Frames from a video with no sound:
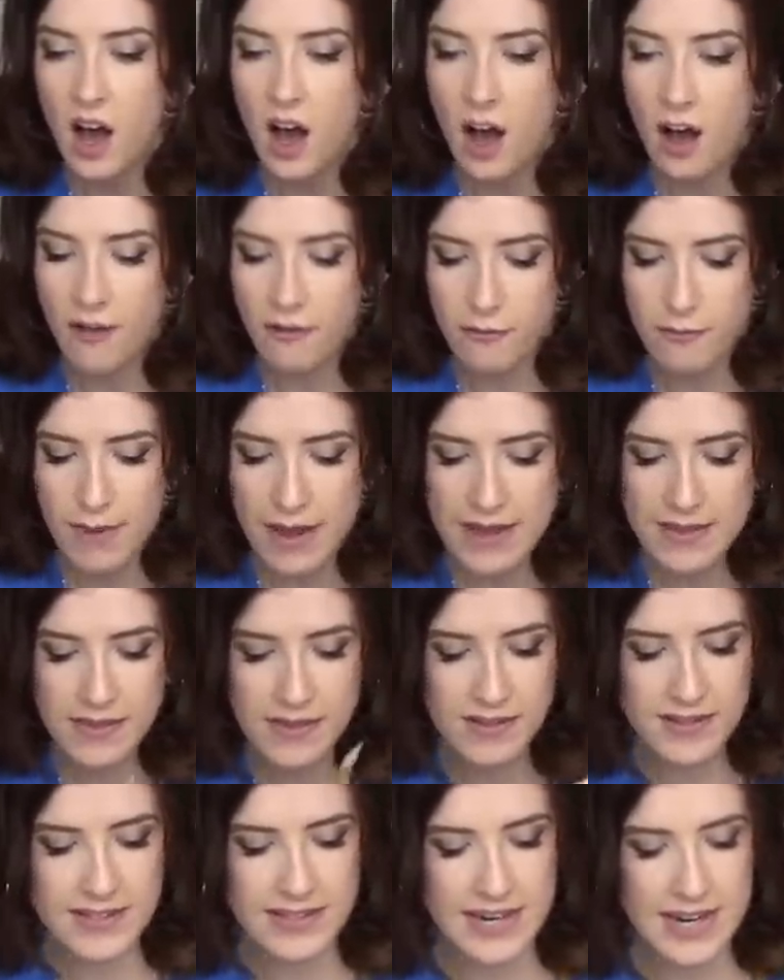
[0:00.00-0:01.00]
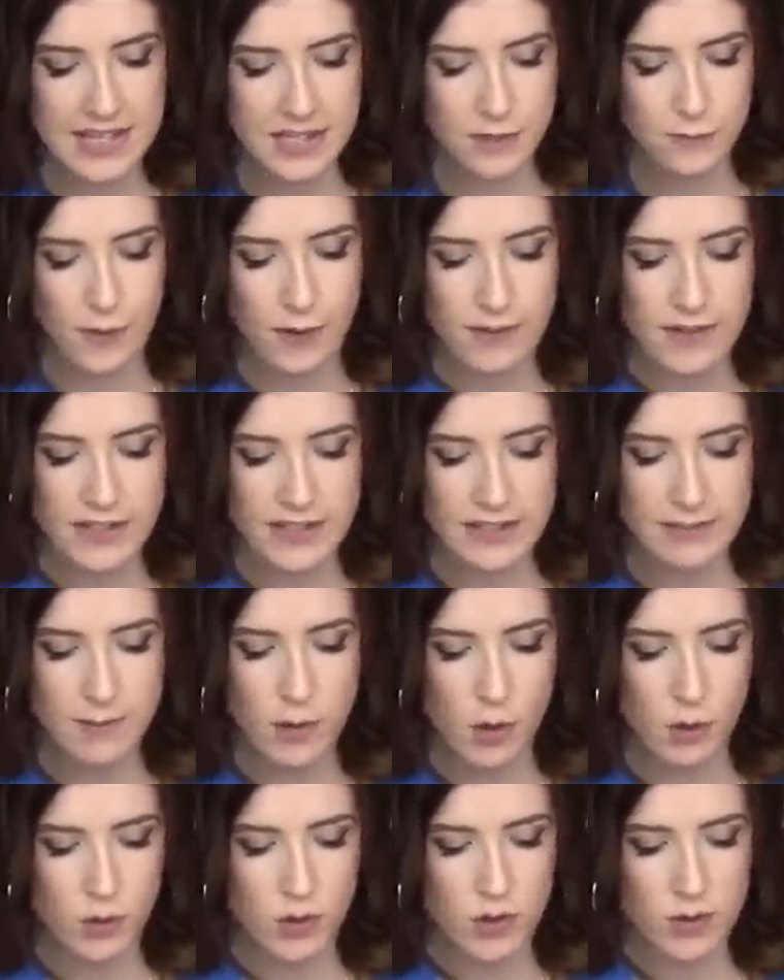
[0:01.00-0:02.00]
I've made the slits very
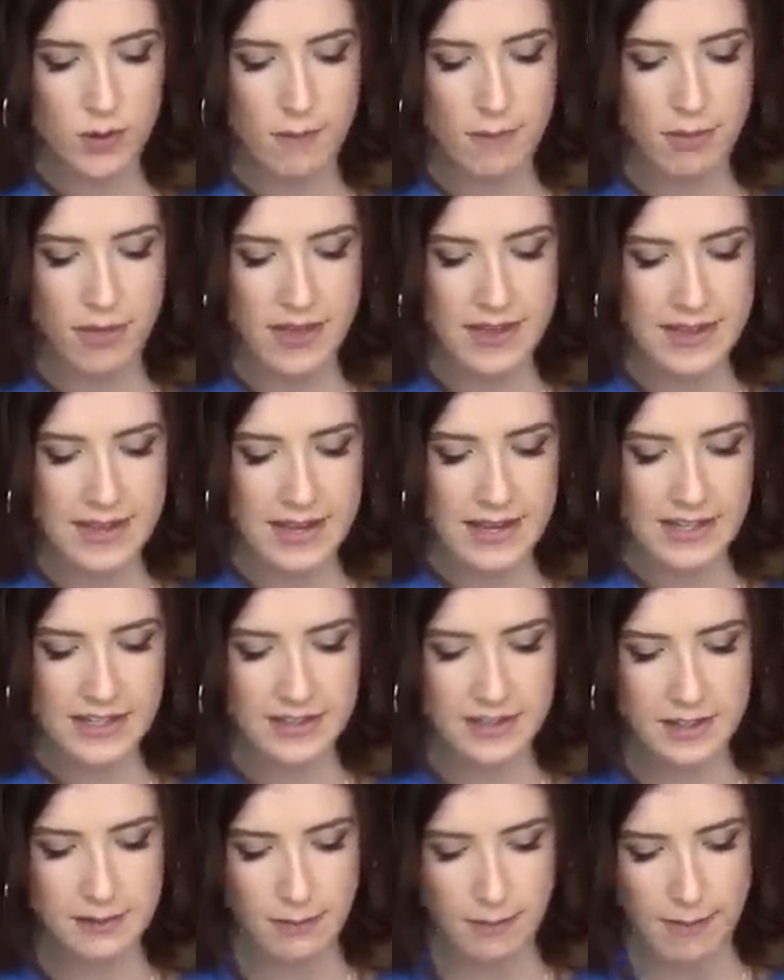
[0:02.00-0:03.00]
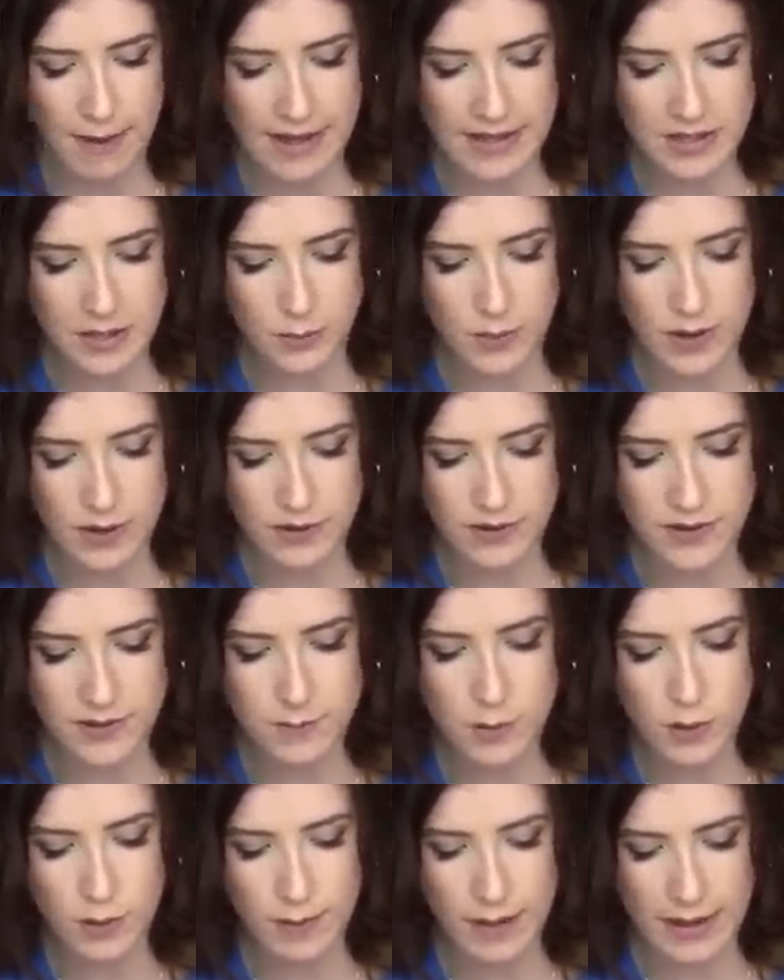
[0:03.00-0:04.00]
small, so I'm thinking it's going to be better with
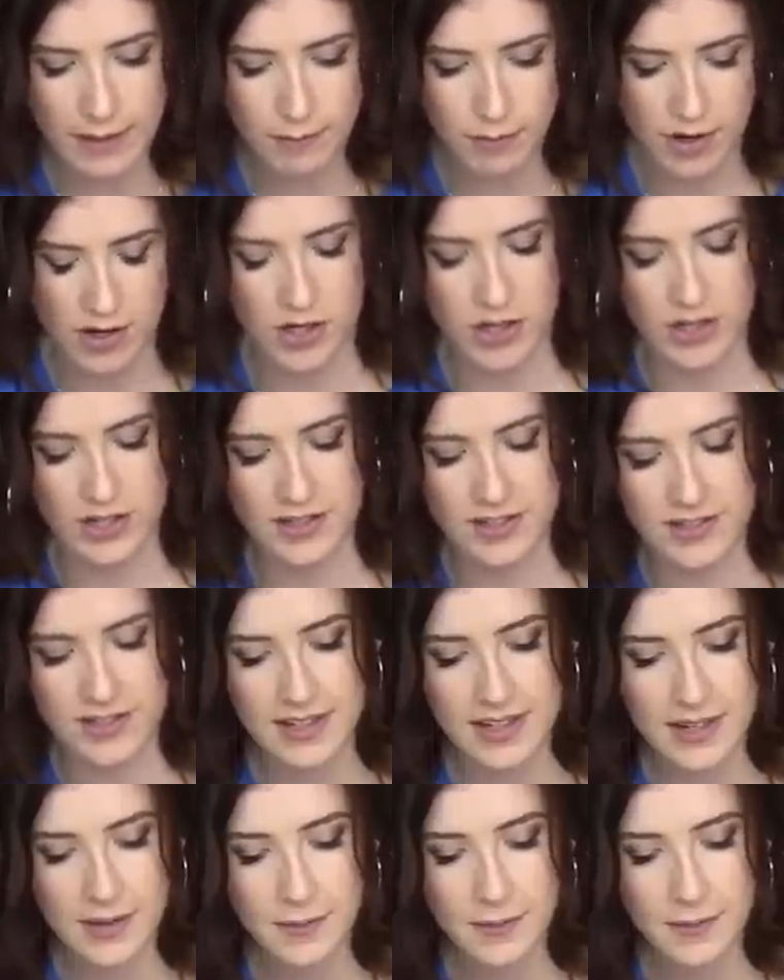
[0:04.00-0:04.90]
smaller paintbrushes.